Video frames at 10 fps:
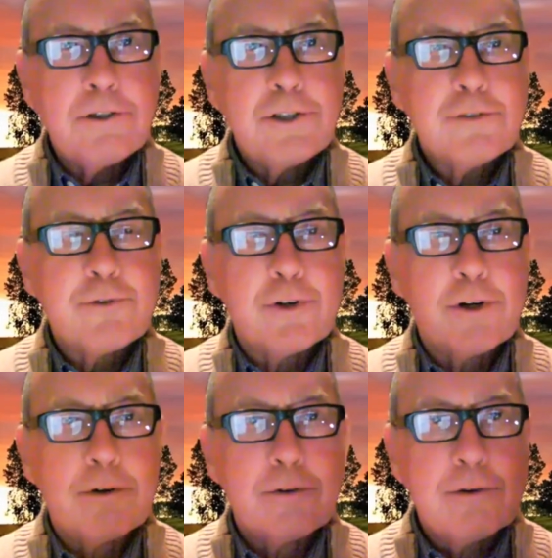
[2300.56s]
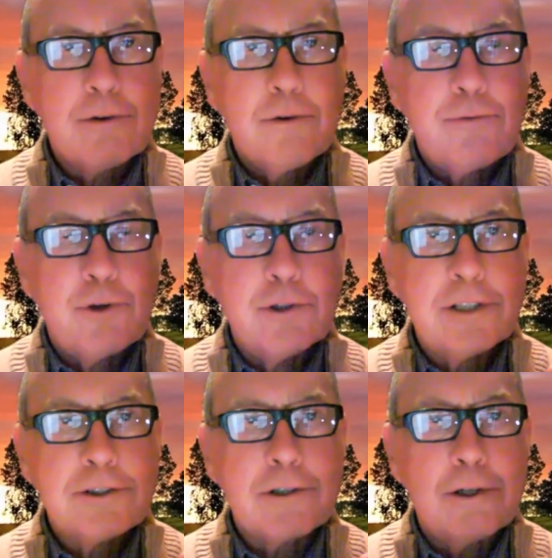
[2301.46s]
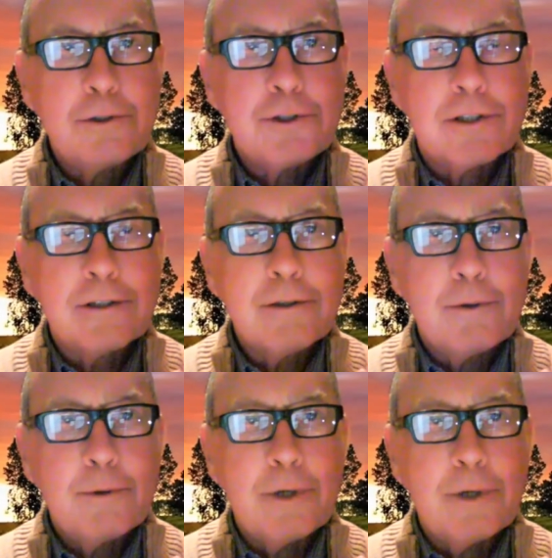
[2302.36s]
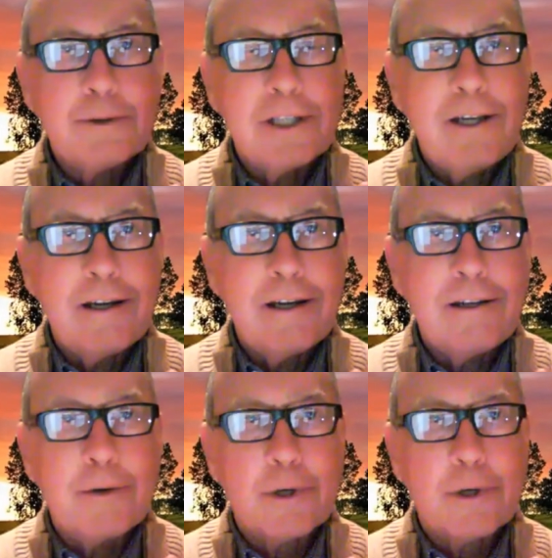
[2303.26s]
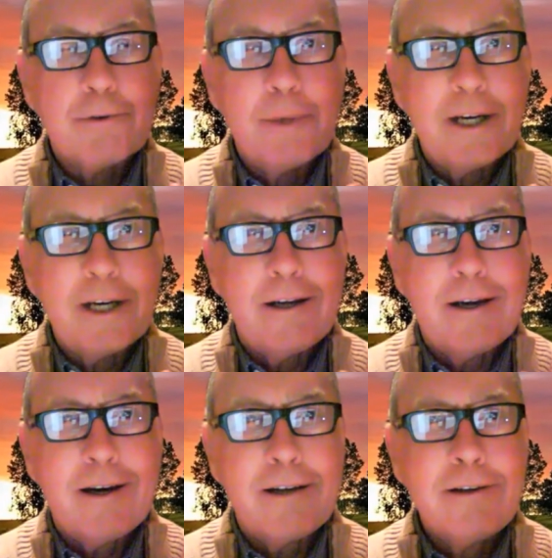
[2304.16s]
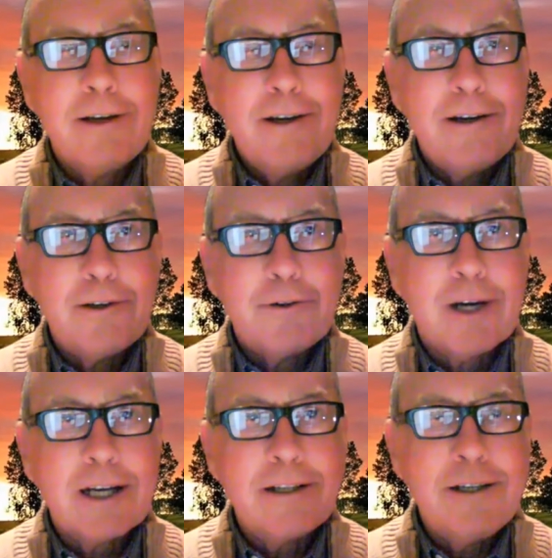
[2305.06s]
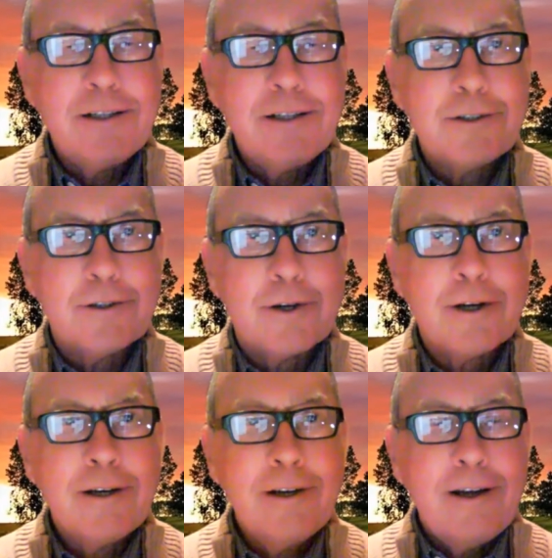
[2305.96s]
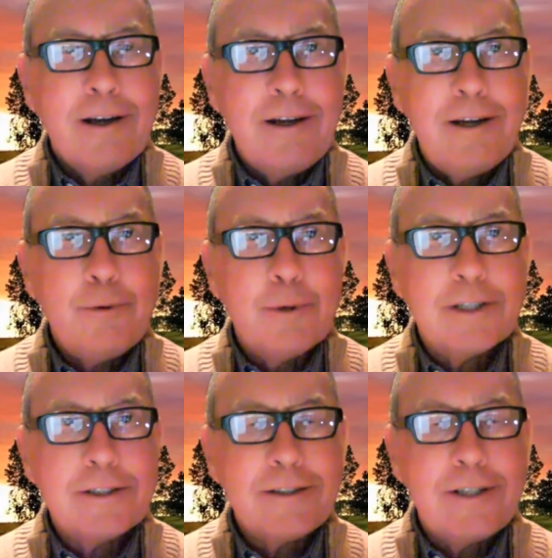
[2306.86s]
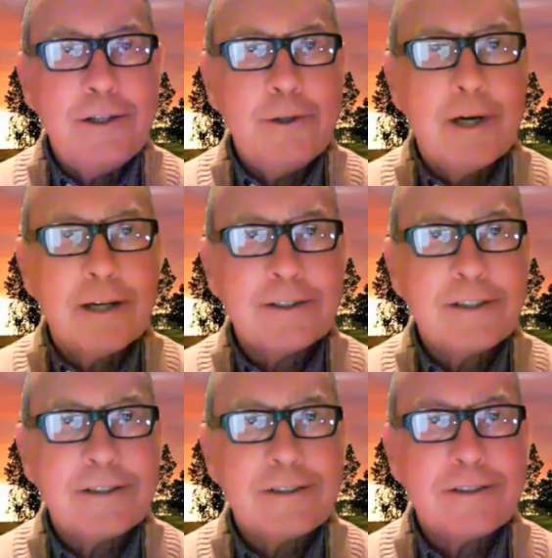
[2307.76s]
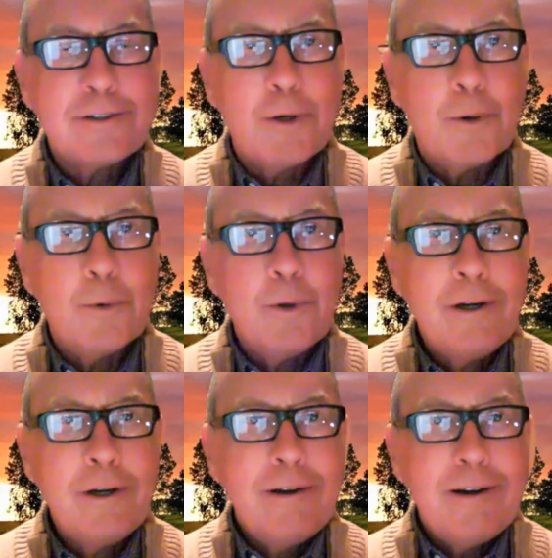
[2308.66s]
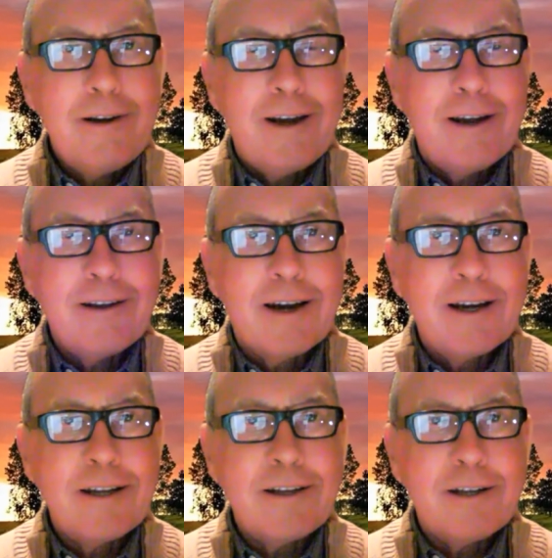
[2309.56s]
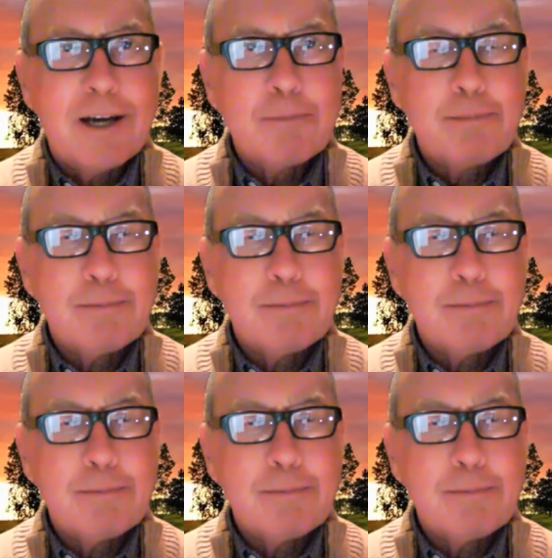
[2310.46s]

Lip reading: just for full disclosure, when I was a kid, I worked for my dad in a dry cleaning store. He knew how to sew, and I ended up